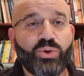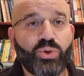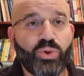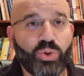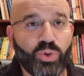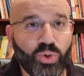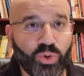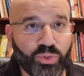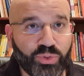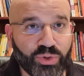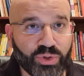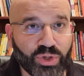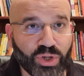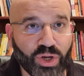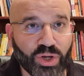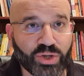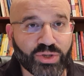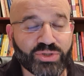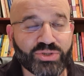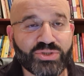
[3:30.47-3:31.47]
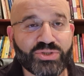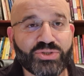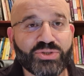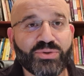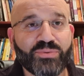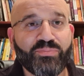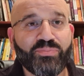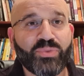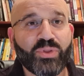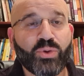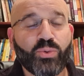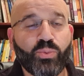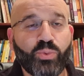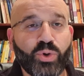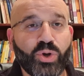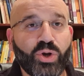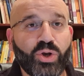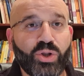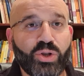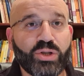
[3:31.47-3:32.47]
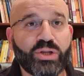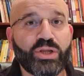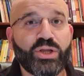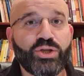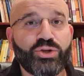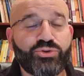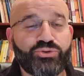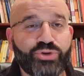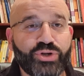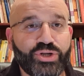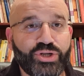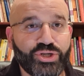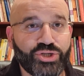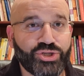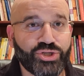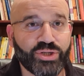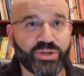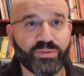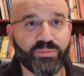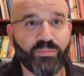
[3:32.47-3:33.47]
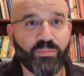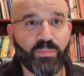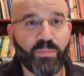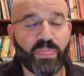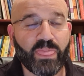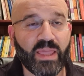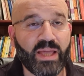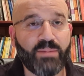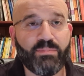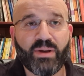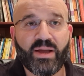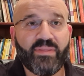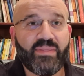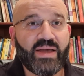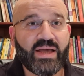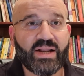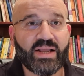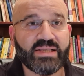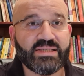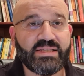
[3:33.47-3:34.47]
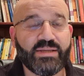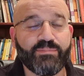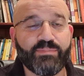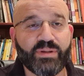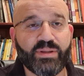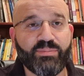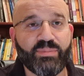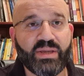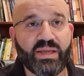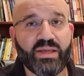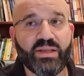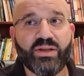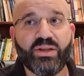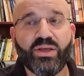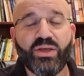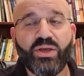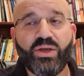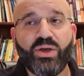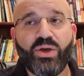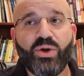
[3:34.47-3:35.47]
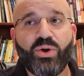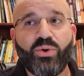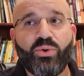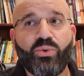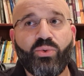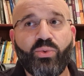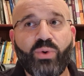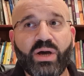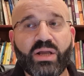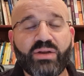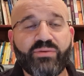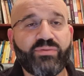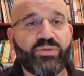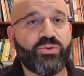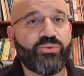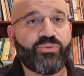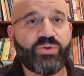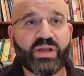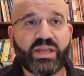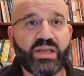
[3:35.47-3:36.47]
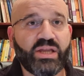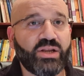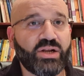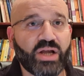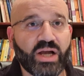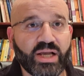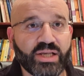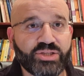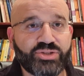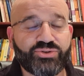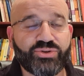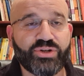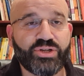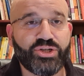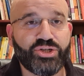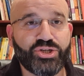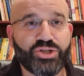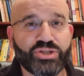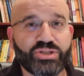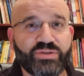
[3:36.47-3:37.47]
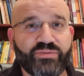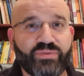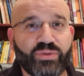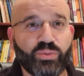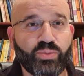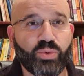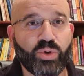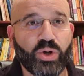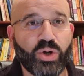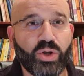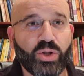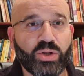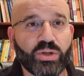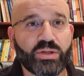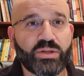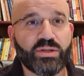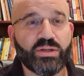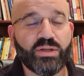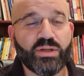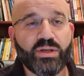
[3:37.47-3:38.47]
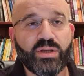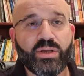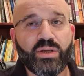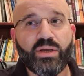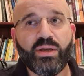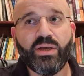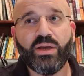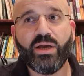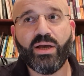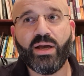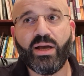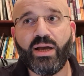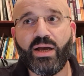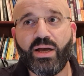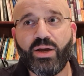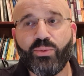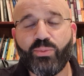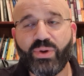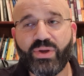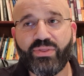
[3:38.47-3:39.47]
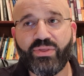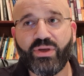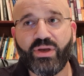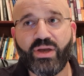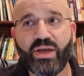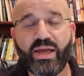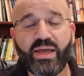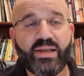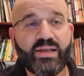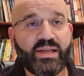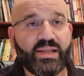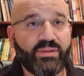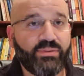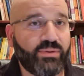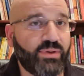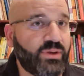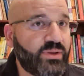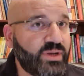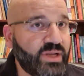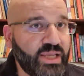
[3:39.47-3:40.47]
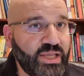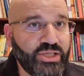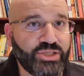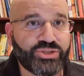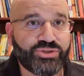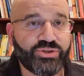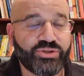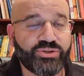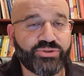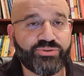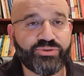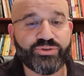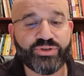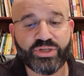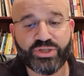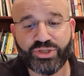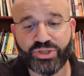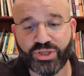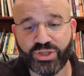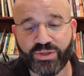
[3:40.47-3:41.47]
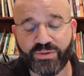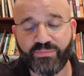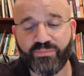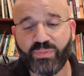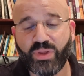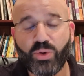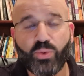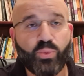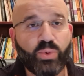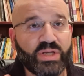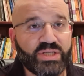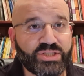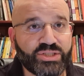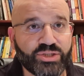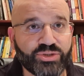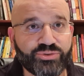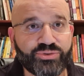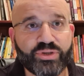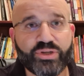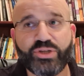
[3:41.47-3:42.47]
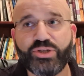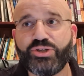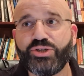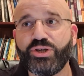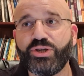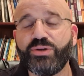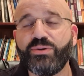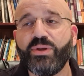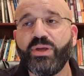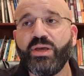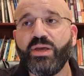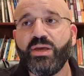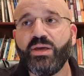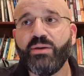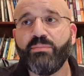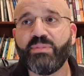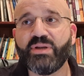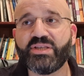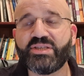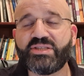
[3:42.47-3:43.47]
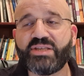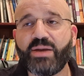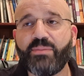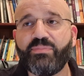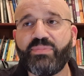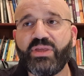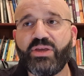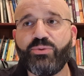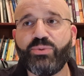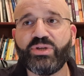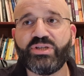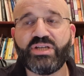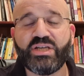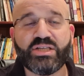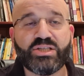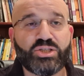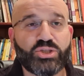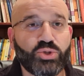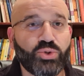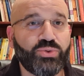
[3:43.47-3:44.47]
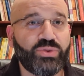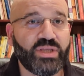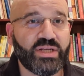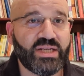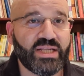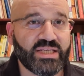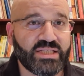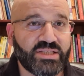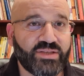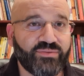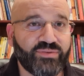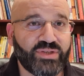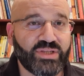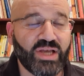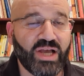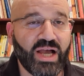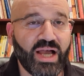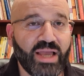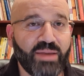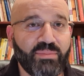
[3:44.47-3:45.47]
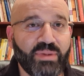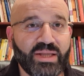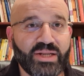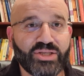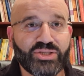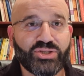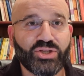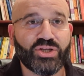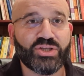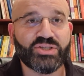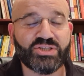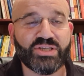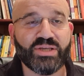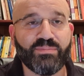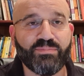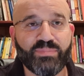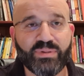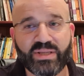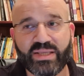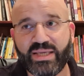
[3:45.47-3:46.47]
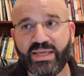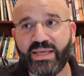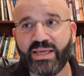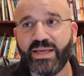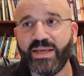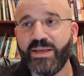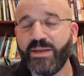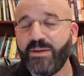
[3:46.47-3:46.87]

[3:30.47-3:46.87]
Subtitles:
orthodox world tradition. And by that I simply mean one of the recognized traditions of the world, whether an Eastern tradition, a Western tradition, but something which has stood the test of time and is not simply,